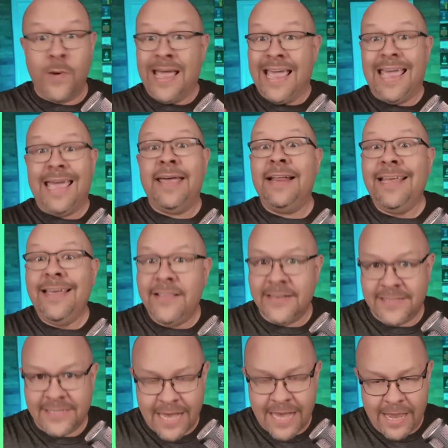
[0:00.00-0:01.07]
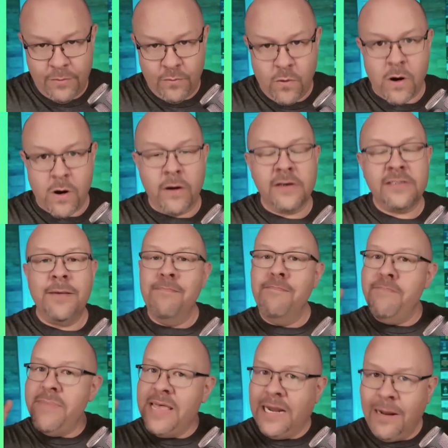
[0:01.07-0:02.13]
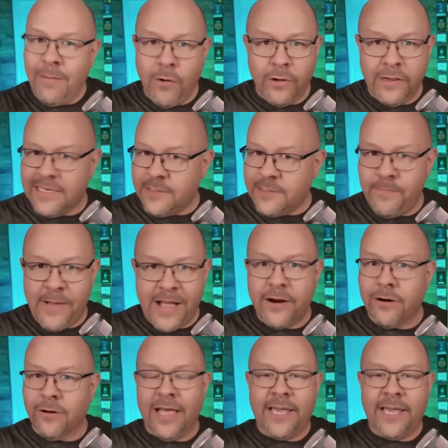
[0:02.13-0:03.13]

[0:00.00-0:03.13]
the way any design works, minimal is better.